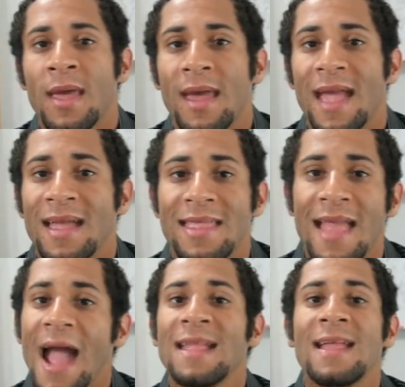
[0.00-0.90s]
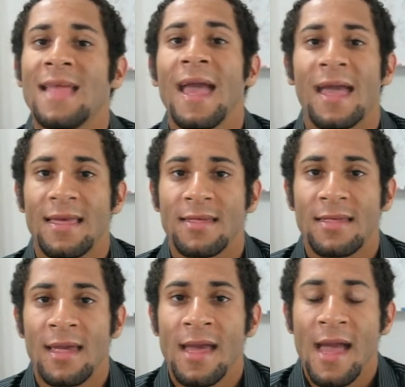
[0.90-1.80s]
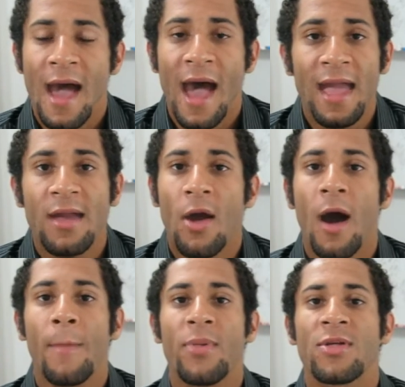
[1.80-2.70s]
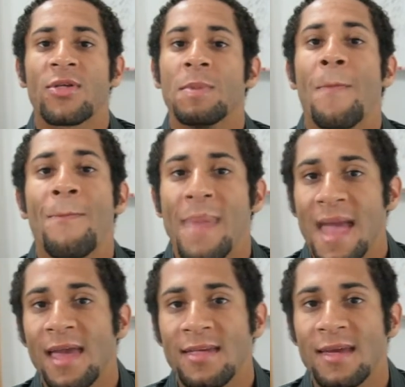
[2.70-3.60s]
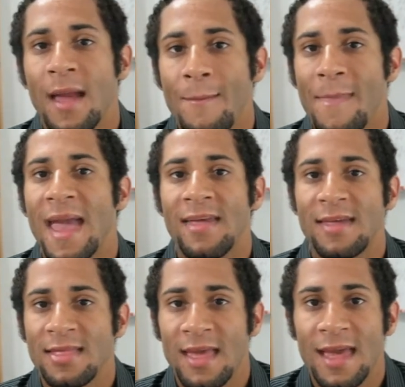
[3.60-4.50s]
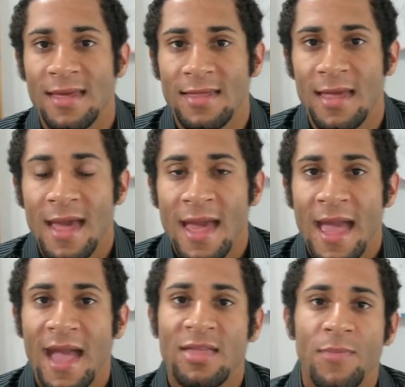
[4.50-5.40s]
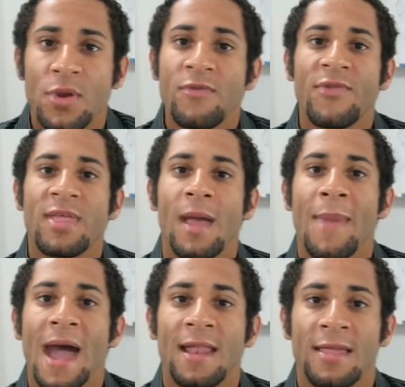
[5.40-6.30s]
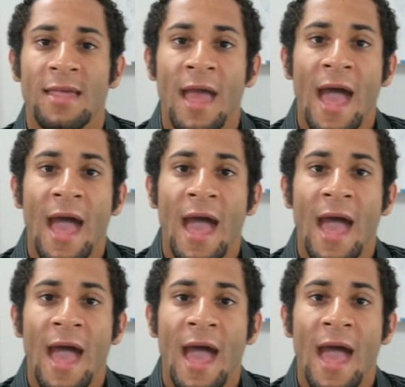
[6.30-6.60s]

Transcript: And in 90 days, I accomplished some amazing, amazing things. And the beautiful thing about it is